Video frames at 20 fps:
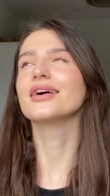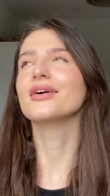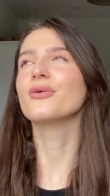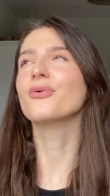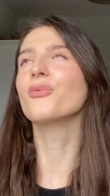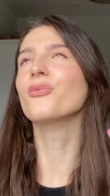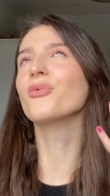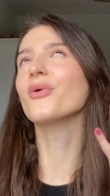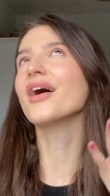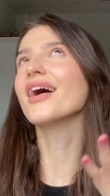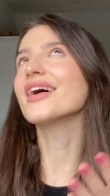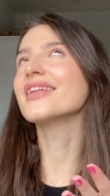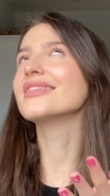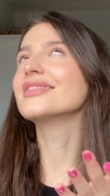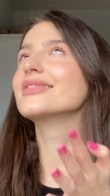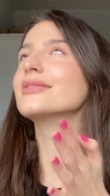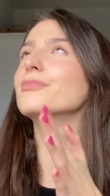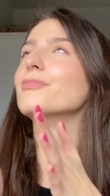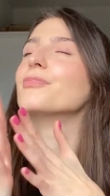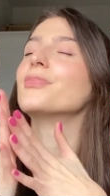What
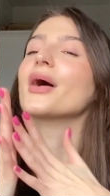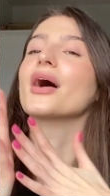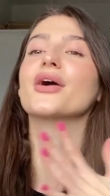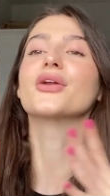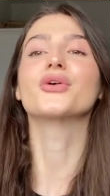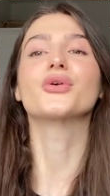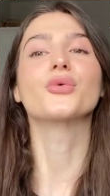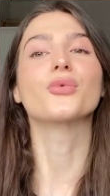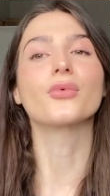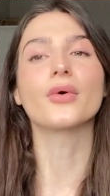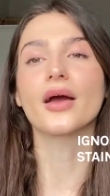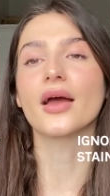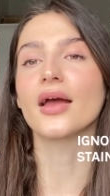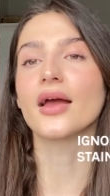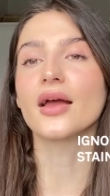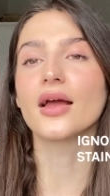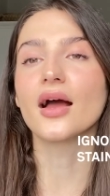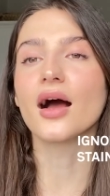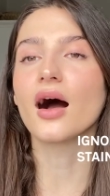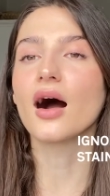better
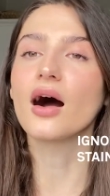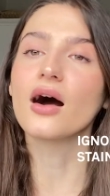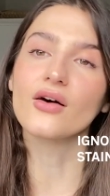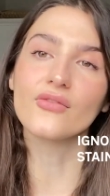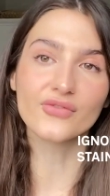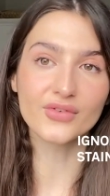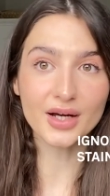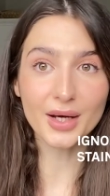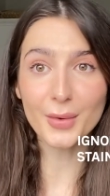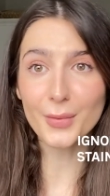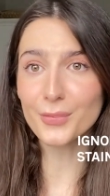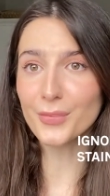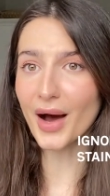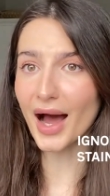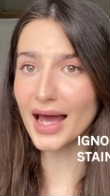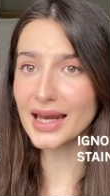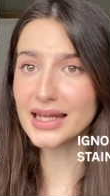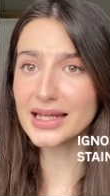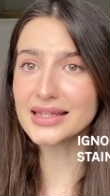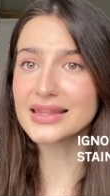way of
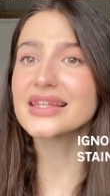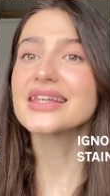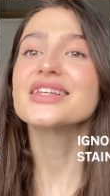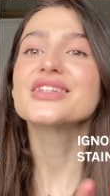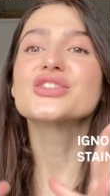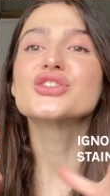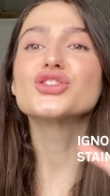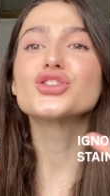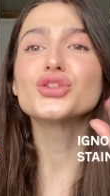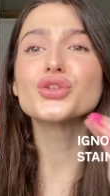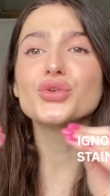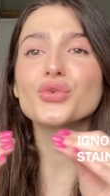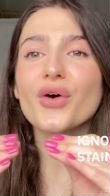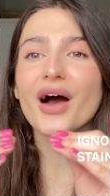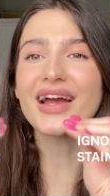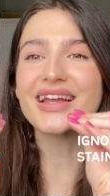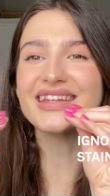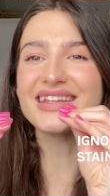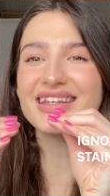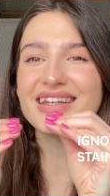combining these two
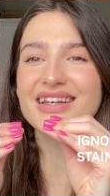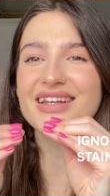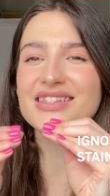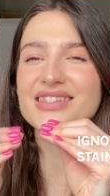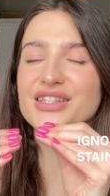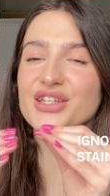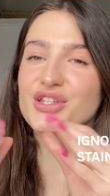ideas